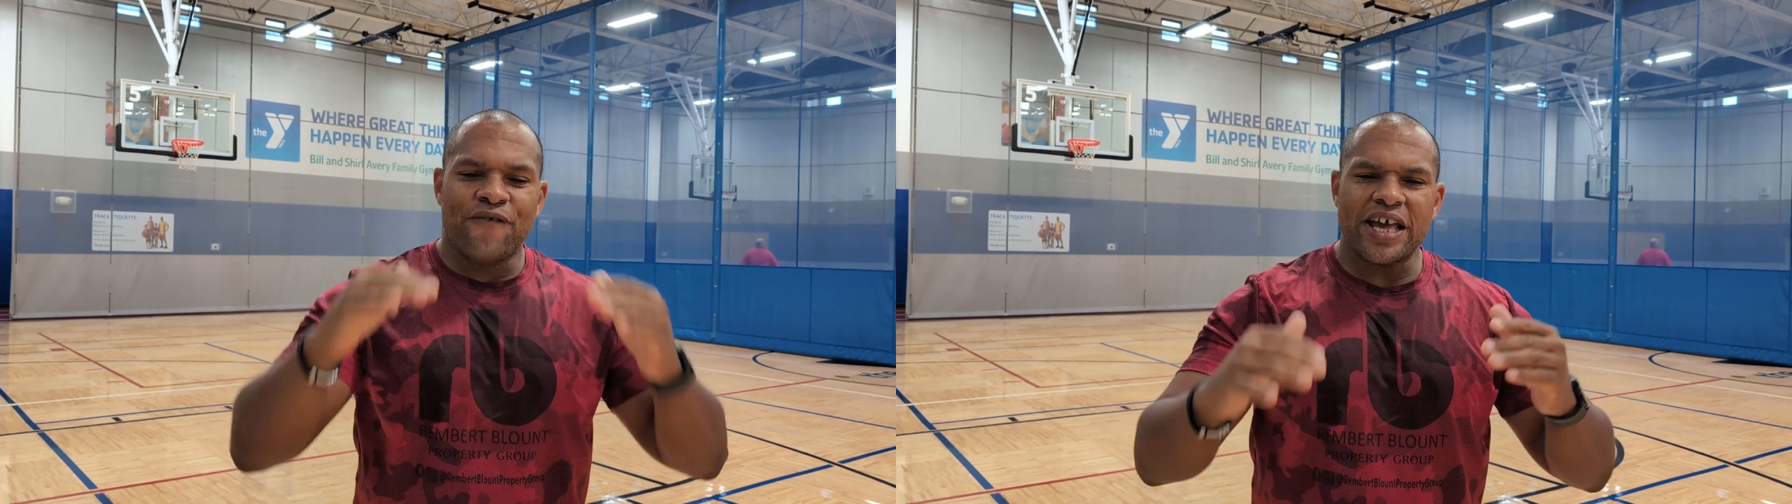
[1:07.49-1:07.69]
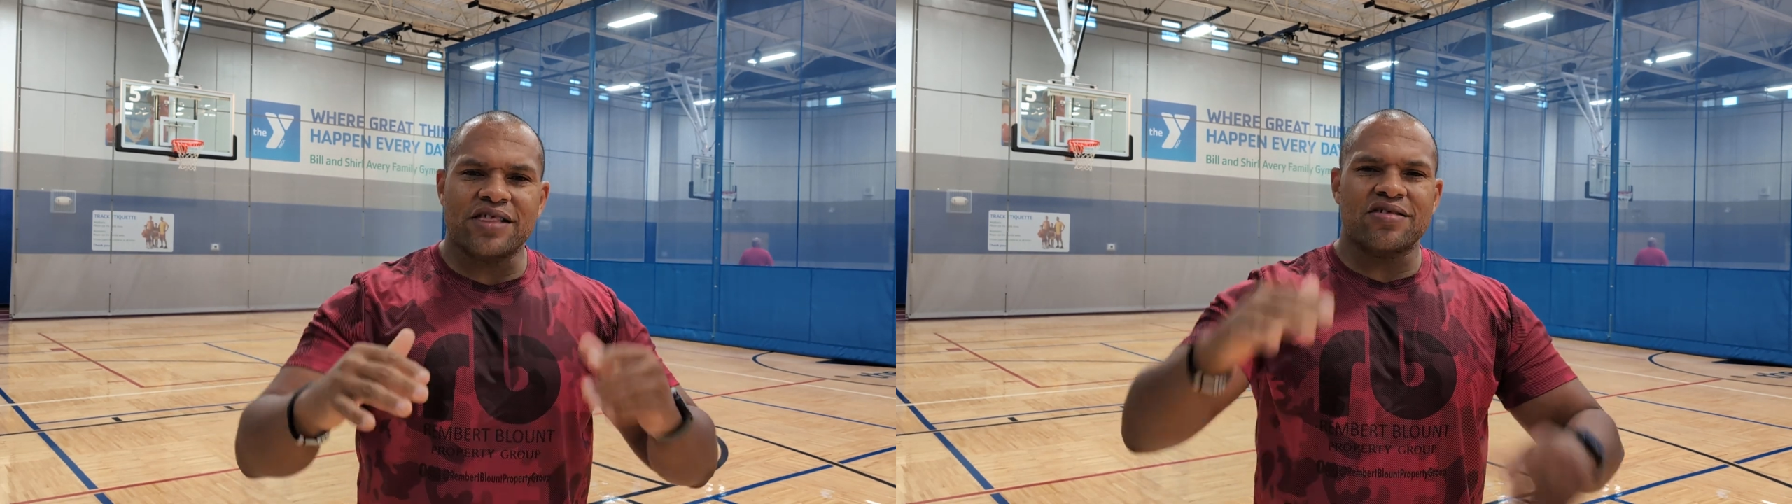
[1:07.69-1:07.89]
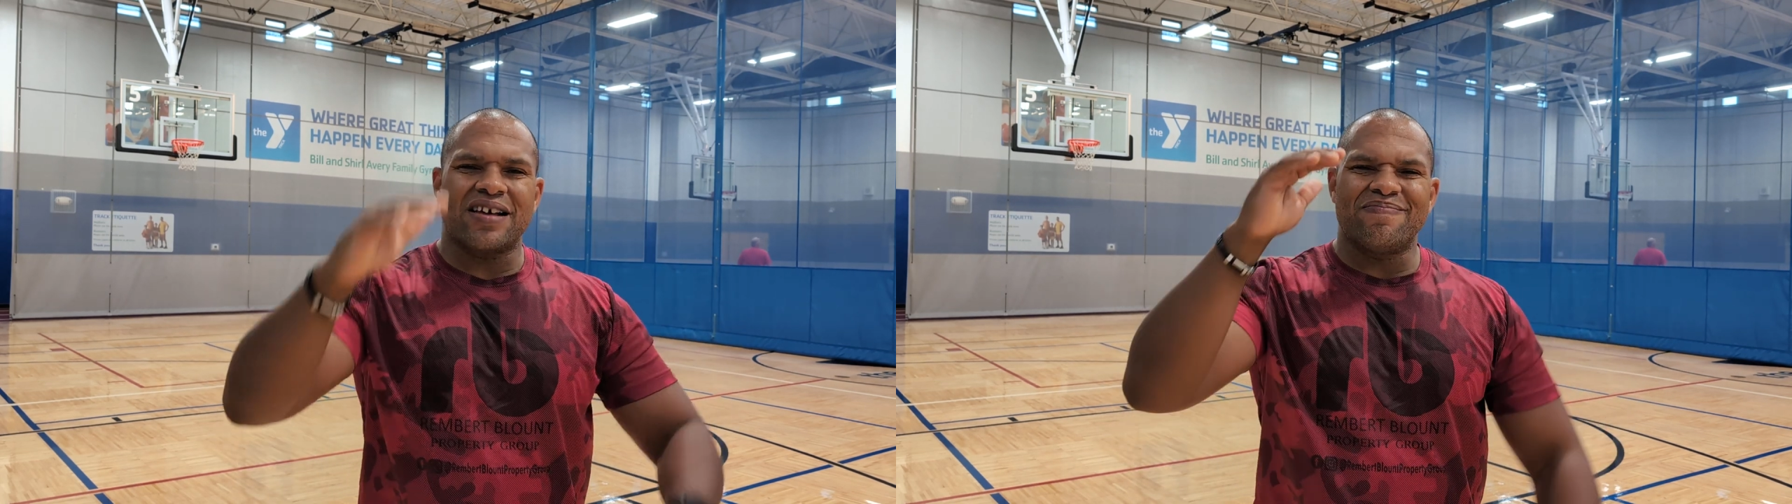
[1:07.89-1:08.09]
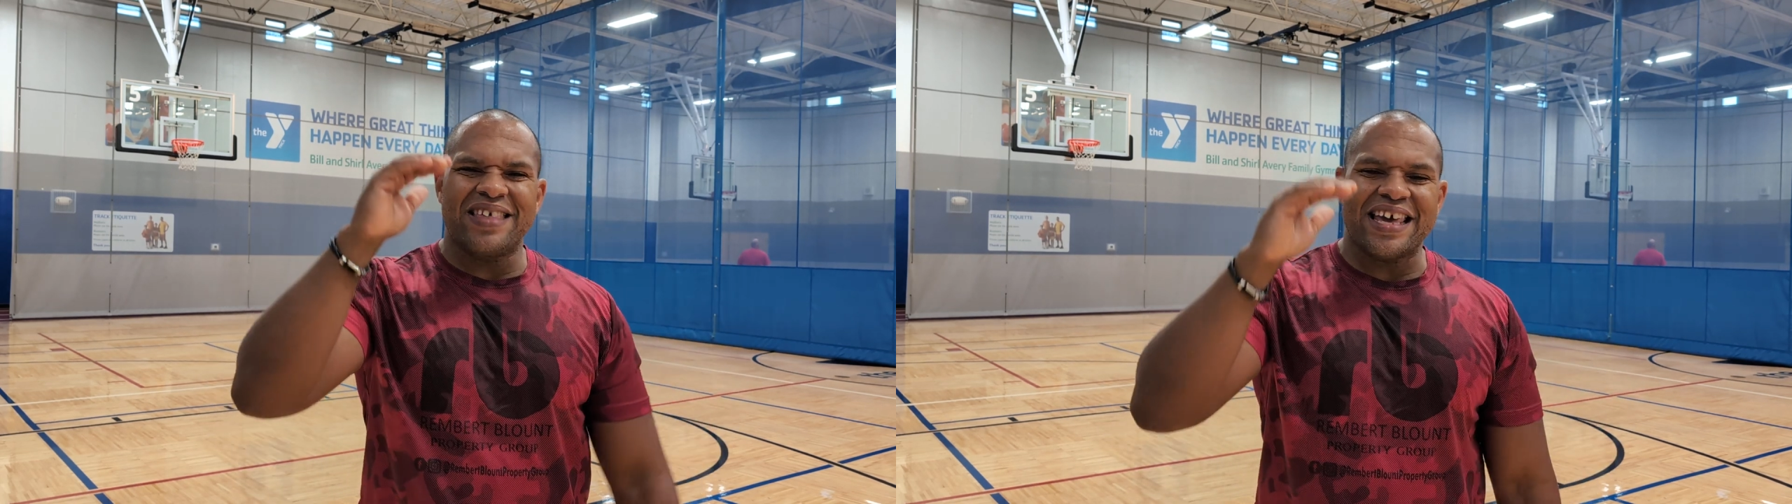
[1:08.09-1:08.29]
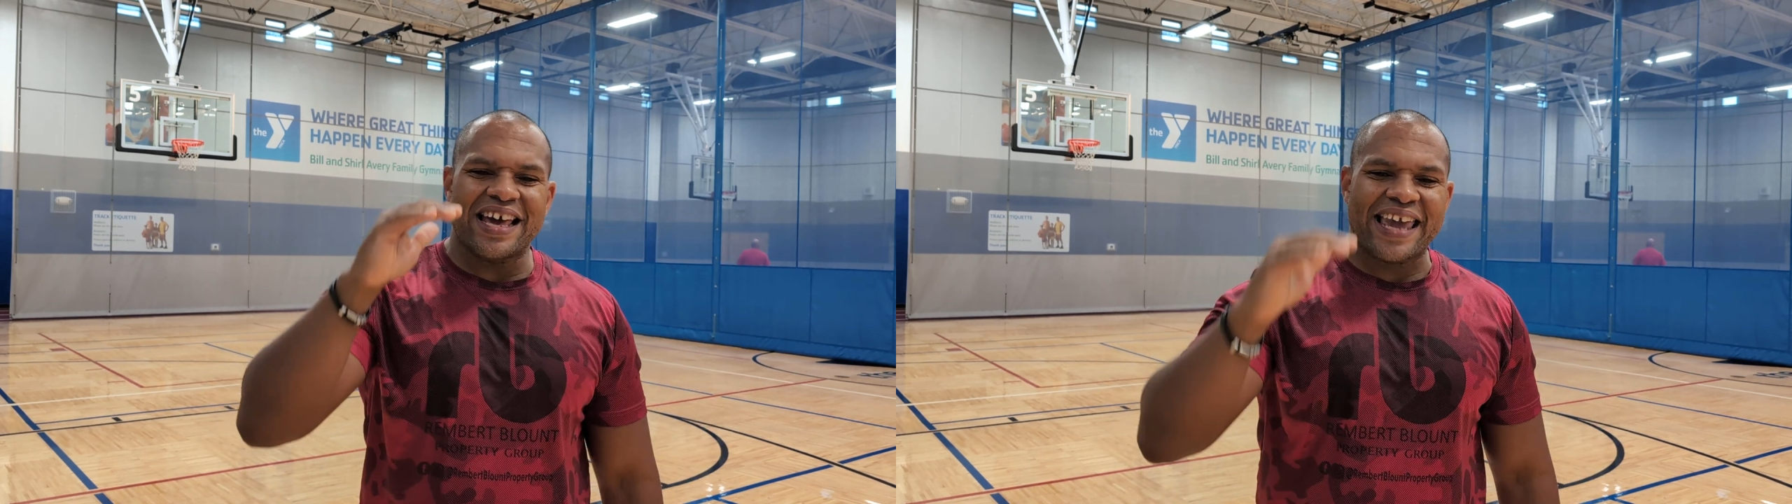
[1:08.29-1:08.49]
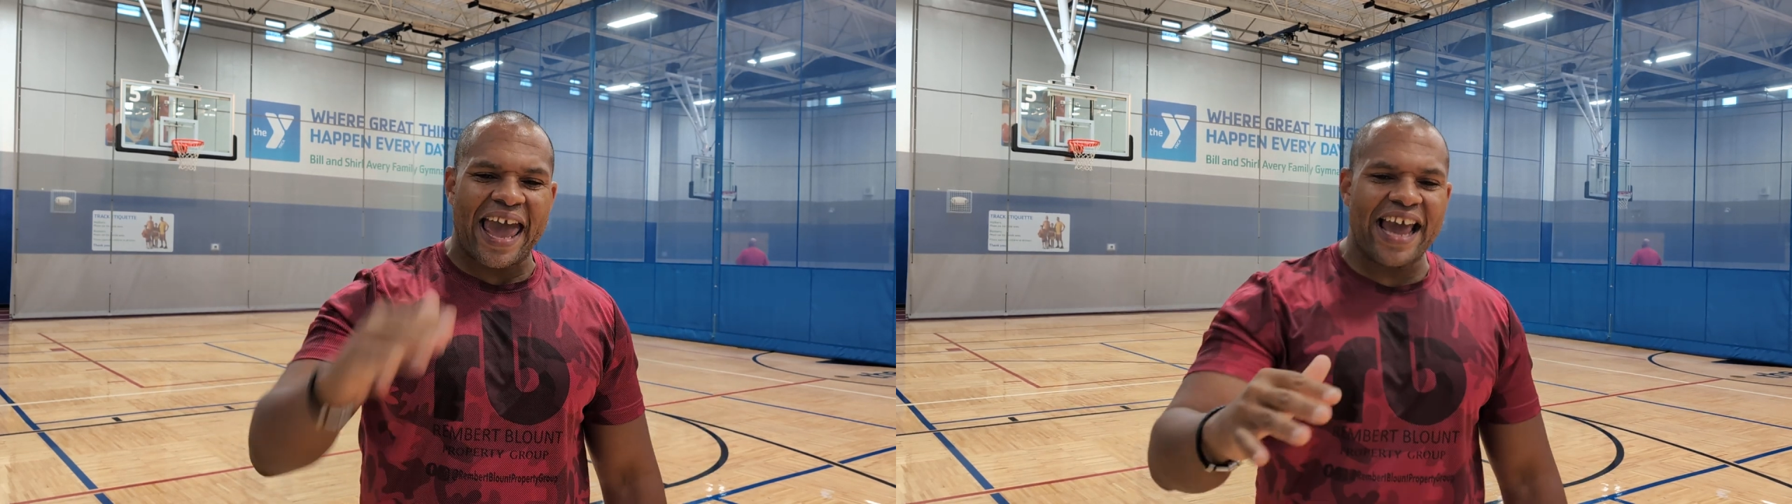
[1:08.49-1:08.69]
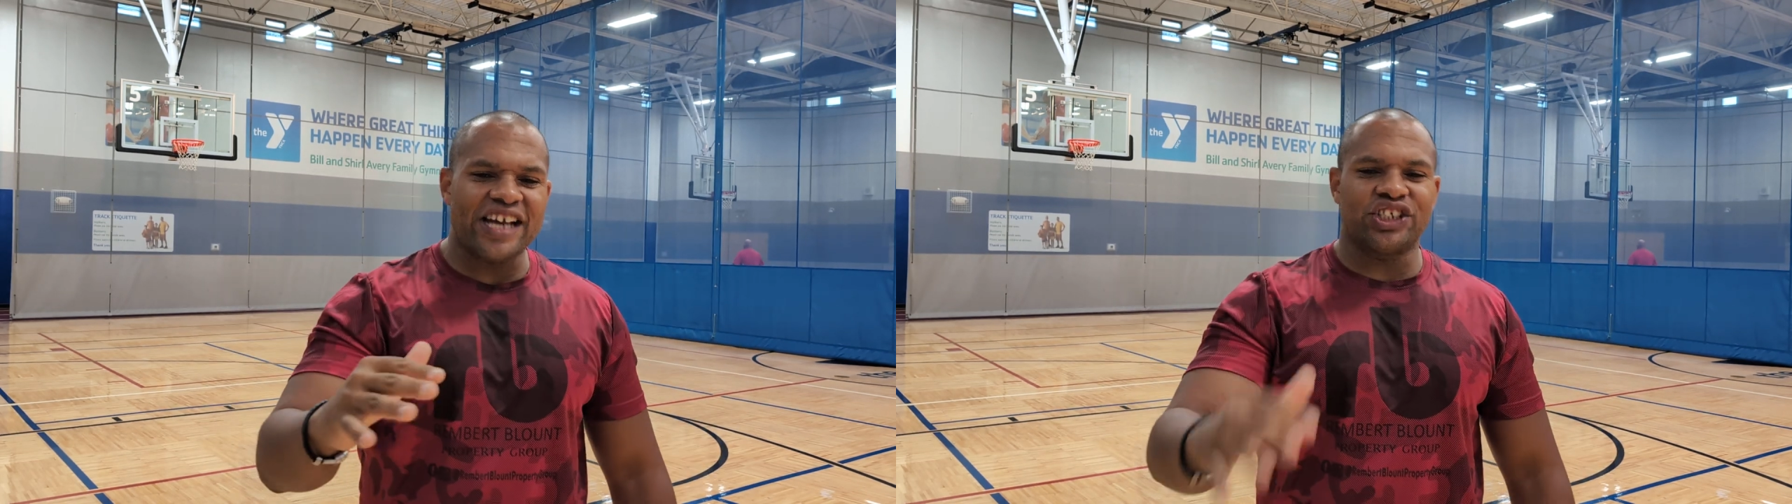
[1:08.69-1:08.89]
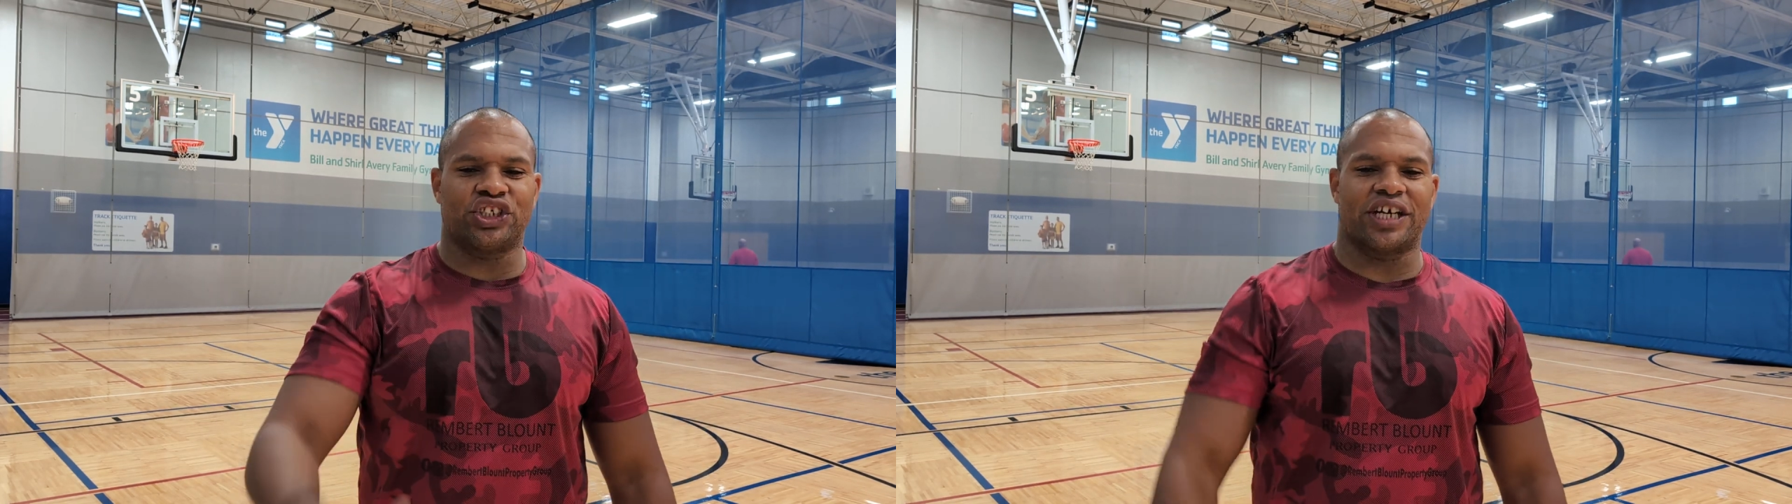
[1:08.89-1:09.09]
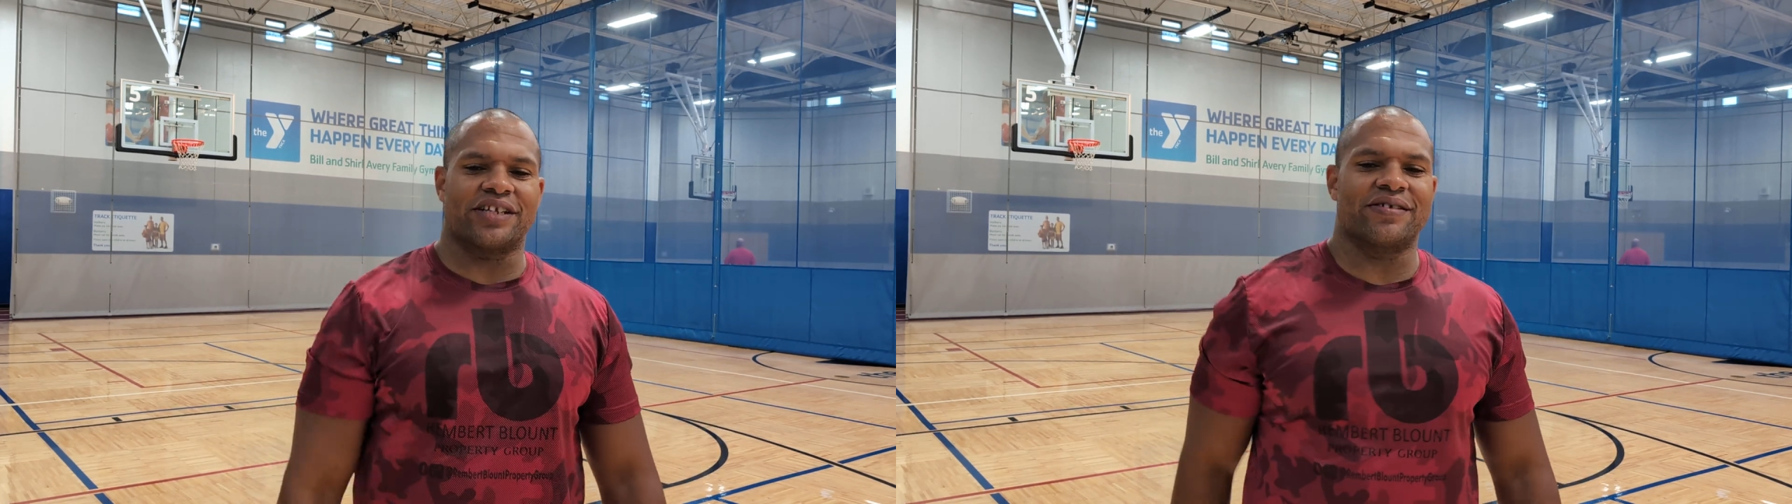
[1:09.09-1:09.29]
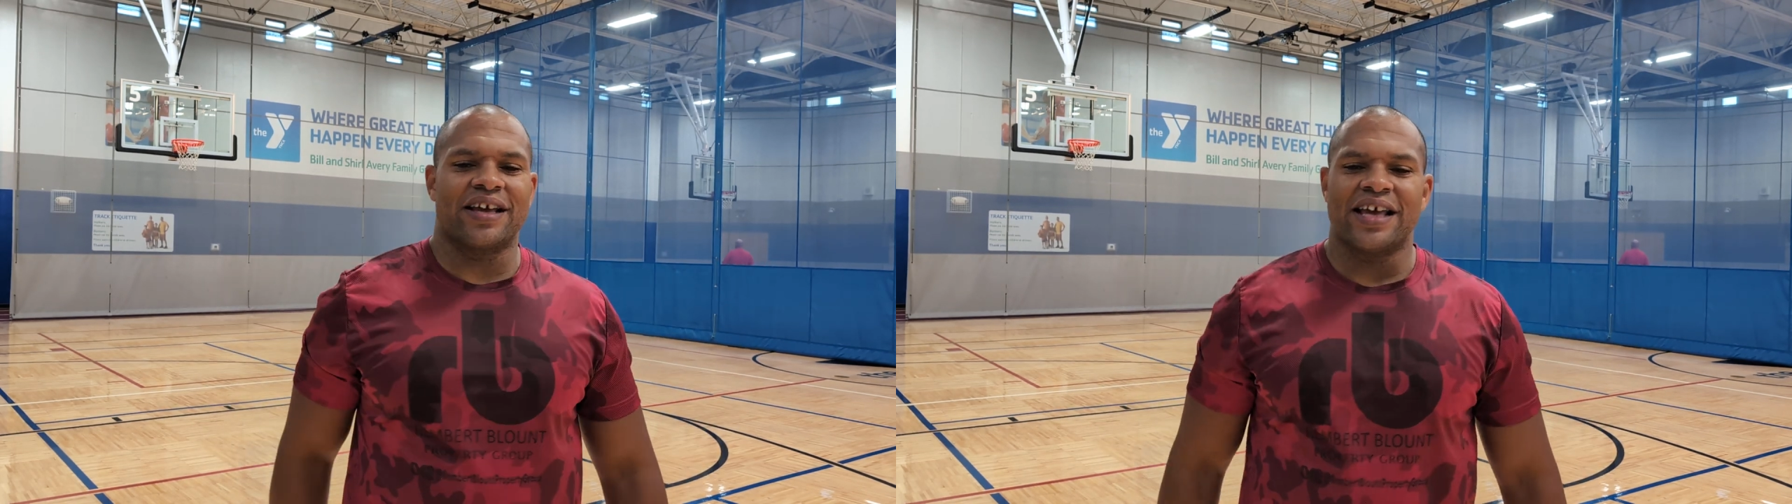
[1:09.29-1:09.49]
fits the
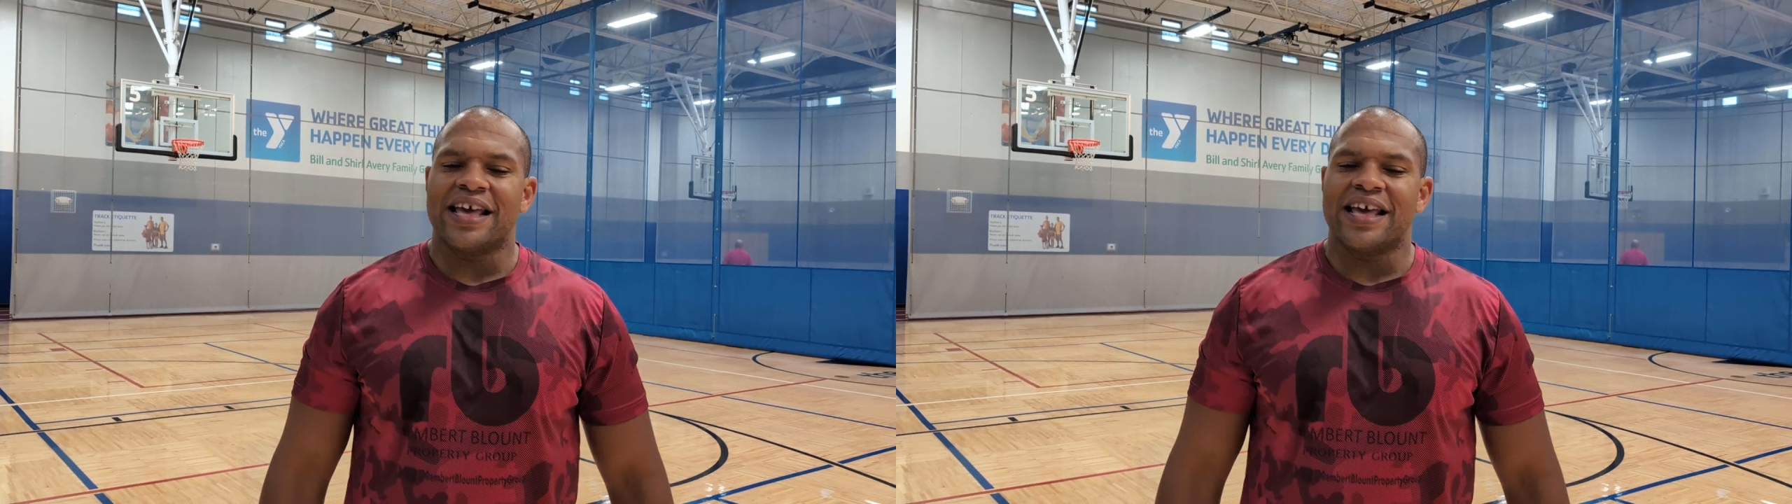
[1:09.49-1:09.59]
occasion,